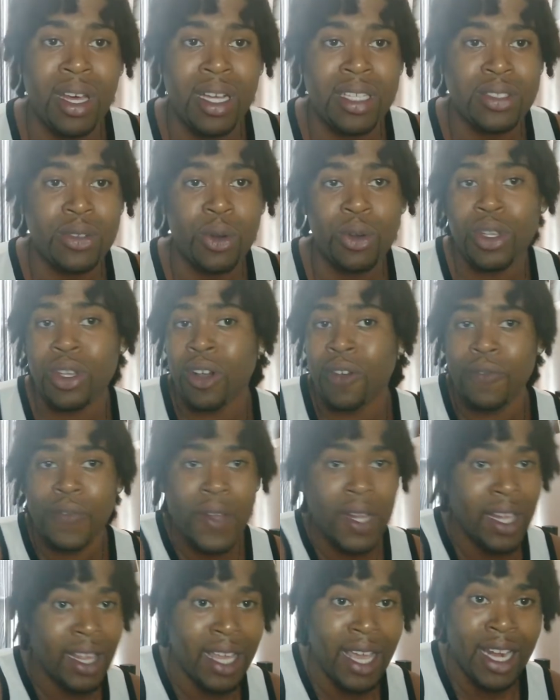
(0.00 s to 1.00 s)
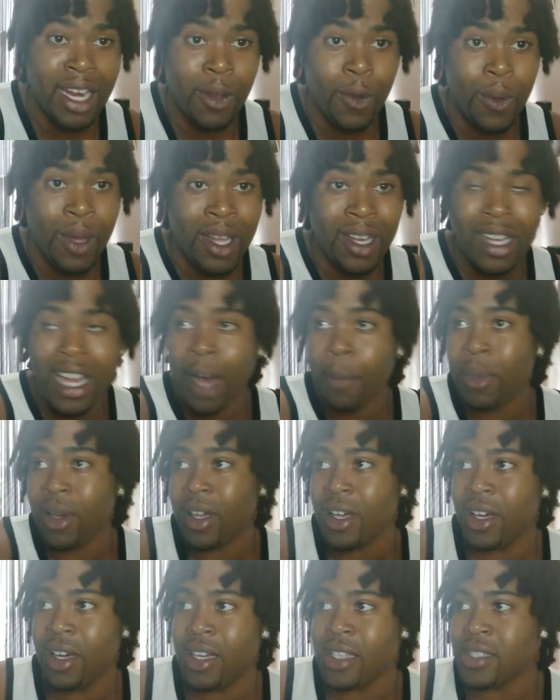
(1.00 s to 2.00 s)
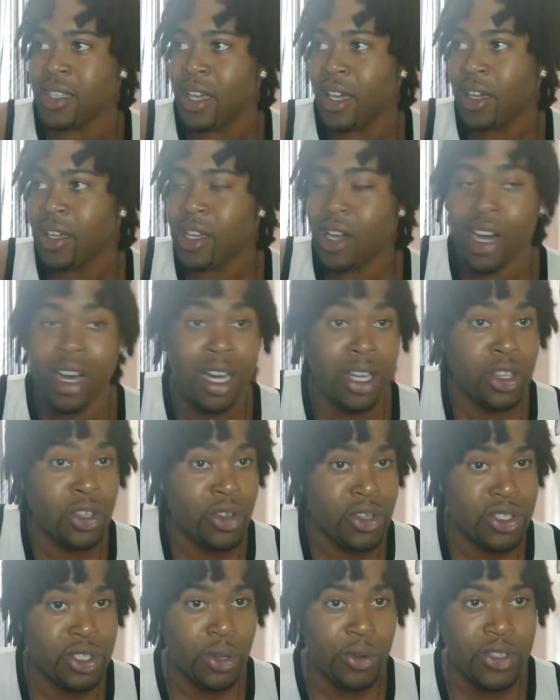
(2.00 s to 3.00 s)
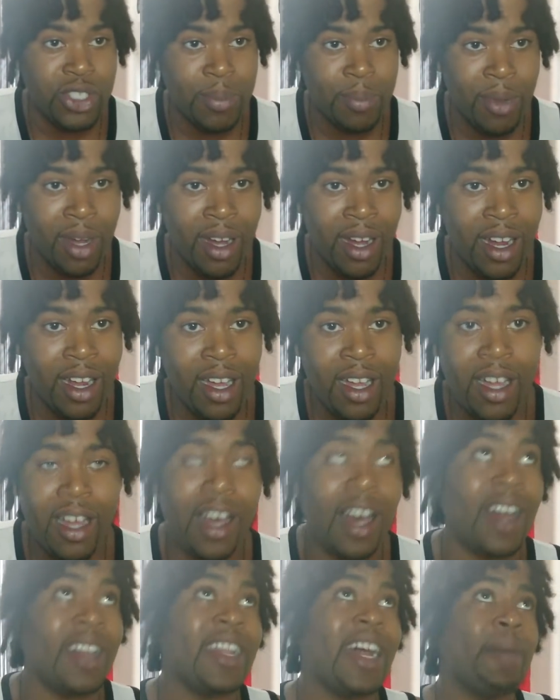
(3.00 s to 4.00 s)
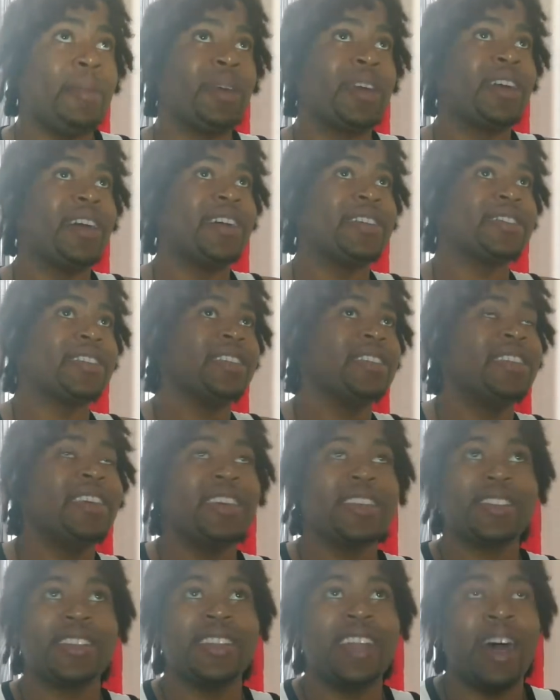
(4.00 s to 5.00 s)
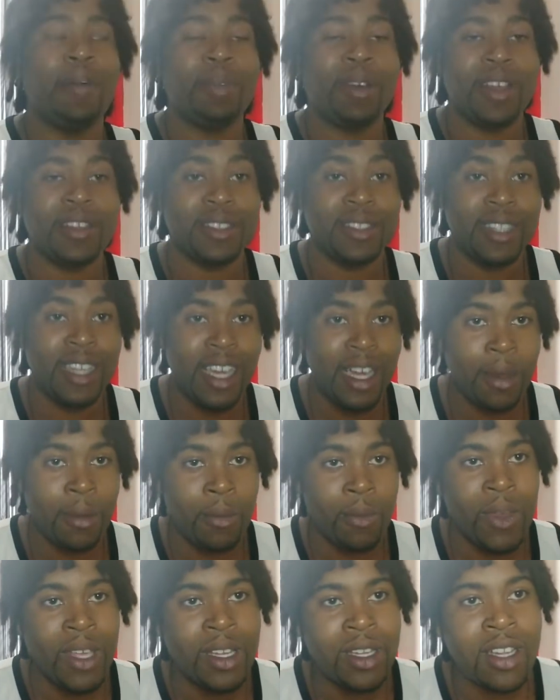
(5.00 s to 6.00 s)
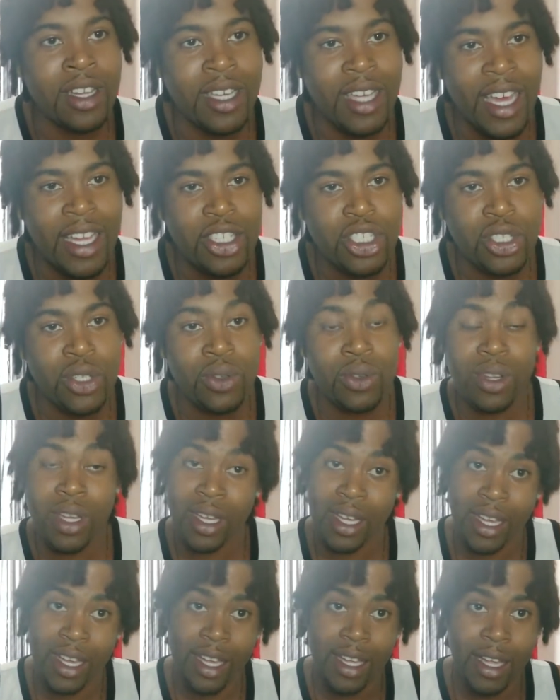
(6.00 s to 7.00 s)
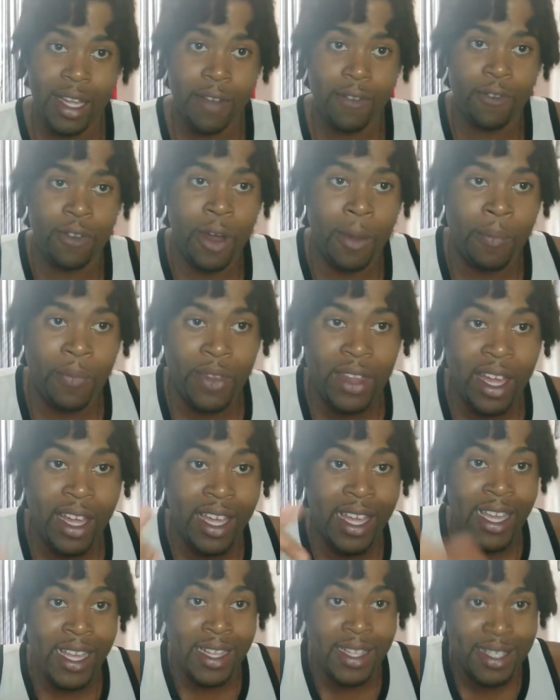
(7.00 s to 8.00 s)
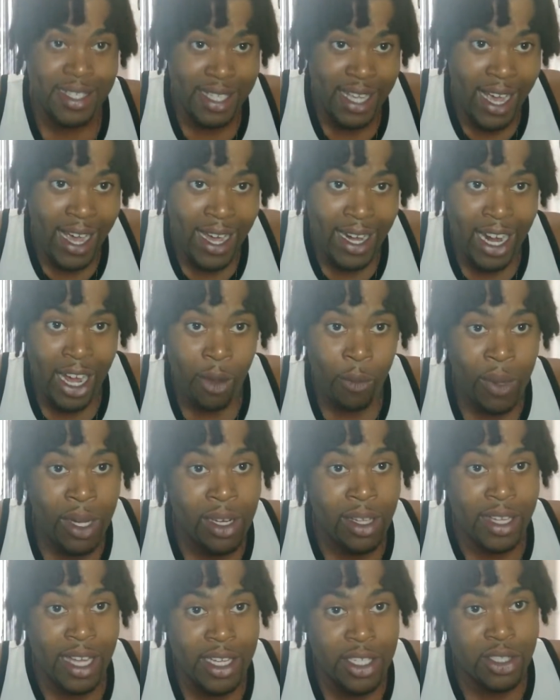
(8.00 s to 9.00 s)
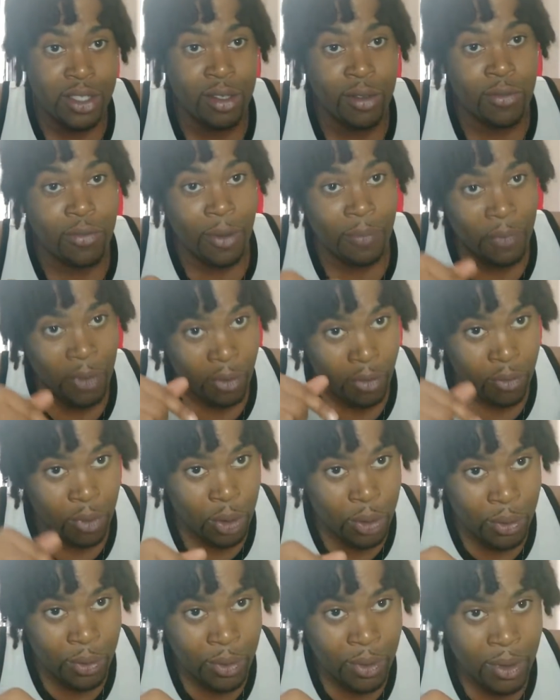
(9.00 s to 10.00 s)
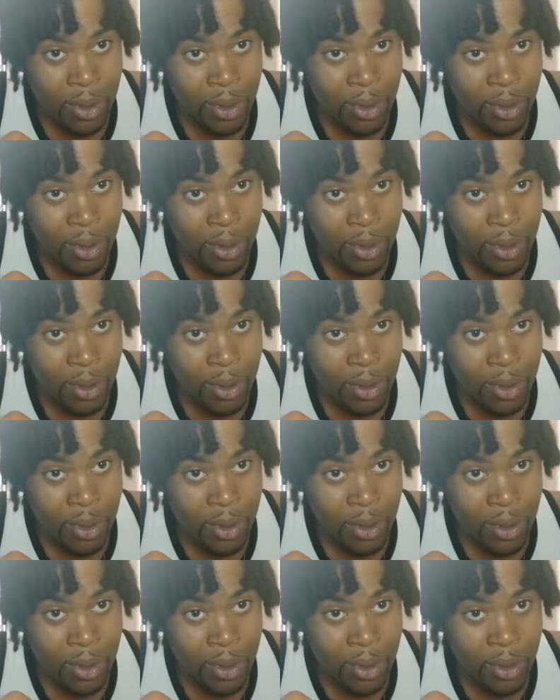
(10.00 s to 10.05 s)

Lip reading: who you're affiliated with, not because you're so smart, not because of this, not because of that. We look at you from the inside out. We look at you from the root